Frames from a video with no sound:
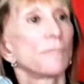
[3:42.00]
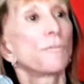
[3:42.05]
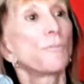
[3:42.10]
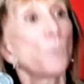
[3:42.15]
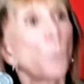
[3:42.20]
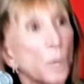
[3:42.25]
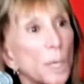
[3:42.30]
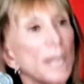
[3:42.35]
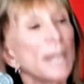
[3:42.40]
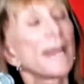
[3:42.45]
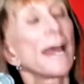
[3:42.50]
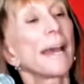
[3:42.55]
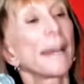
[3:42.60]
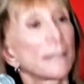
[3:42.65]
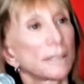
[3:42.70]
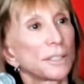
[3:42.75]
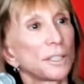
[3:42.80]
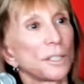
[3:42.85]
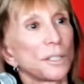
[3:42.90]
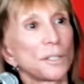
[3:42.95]
foreign
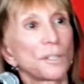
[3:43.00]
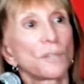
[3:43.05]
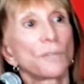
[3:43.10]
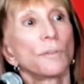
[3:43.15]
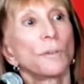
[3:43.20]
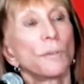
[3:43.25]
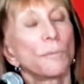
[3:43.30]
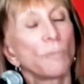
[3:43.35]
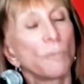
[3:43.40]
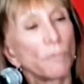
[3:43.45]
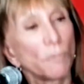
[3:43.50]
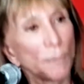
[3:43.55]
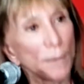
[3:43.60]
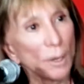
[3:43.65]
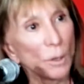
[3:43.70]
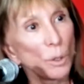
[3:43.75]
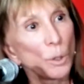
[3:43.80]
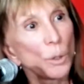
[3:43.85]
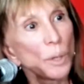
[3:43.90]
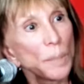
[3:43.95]
actors
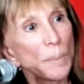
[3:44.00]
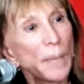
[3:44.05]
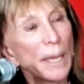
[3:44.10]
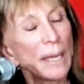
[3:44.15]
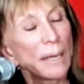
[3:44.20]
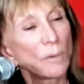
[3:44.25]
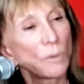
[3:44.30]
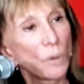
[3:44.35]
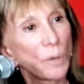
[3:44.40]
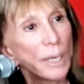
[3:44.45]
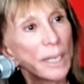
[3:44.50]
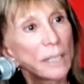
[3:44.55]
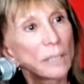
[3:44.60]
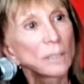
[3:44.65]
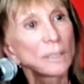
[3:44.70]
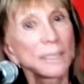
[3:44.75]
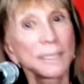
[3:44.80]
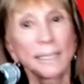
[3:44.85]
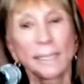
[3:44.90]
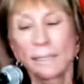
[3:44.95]
who are paying
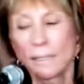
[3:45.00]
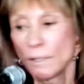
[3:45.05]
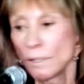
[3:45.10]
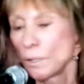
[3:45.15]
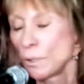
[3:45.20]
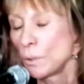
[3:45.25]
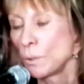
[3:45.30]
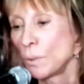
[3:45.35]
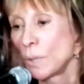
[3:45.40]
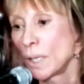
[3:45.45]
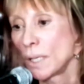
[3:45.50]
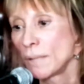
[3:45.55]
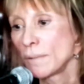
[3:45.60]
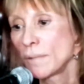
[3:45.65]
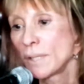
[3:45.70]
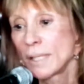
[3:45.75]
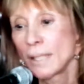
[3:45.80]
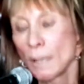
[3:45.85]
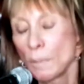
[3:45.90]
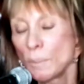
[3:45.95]
royalties, who are
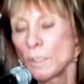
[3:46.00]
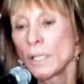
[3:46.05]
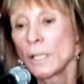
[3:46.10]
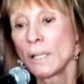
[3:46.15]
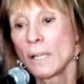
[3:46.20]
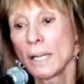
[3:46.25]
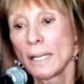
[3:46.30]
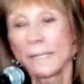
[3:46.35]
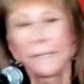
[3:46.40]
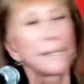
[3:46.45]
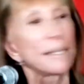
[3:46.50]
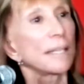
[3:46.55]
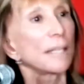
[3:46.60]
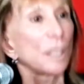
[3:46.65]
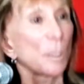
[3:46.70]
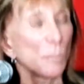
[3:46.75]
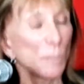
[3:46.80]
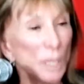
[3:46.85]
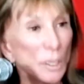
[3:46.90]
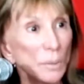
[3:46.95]
subsidizing
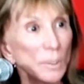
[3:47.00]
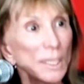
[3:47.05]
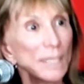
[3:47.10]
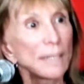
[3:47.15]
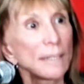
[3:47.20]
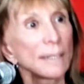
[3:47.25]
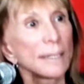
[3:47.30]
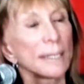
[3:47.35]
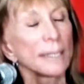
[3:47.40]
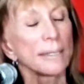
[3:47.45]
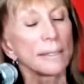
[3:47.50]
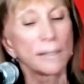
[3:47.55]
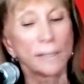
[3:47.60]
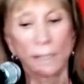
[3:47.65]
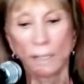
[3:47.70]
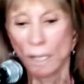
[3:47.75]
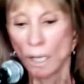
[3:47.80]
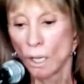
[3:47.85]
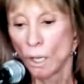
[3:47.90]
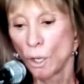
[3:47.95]

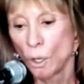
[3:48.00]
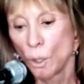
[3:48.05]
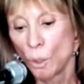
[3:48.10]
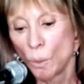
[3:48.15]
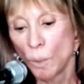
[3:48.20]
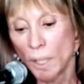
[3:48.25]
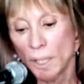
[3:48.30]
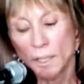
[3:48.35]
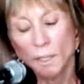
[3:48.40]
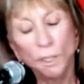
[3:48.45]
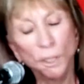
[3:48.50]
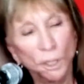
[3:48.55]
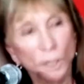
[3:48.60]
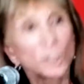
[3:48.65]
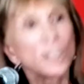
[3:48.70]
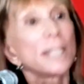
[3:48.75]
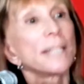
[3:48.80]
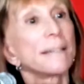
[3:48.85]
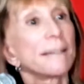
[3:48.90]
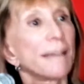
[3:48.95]
communities, who are
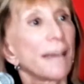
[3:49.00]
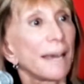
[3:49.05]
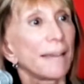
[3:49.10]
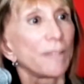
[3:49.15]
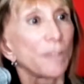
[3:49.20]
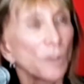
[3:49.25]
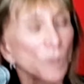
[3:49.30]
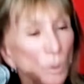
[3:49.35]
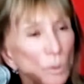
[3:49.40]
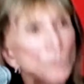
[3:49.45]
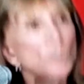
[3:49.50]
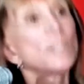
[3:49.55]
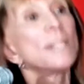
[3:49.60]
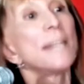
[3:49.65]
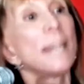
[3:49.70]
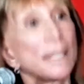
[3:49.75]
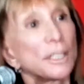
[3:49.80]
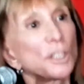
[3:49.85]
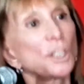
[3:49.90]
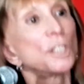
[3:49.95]
ensuring that those
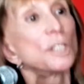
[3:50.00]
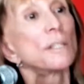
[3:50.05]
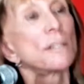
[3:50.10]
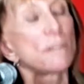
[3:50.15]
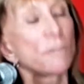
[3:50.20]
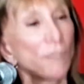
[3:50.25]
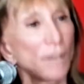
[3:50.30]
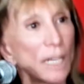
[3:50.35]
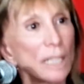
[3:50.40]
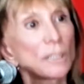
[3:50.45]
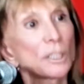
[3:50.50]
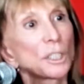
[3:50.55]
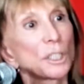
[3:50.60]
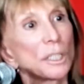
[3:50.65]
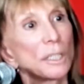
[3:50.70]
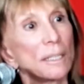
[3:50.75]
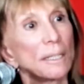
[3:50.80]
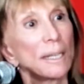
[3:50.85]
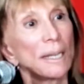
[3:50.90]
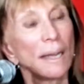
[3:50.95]
nations
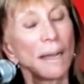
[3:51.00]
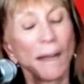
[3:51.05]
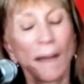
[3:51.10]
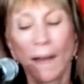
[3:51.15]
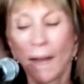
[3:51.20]
function.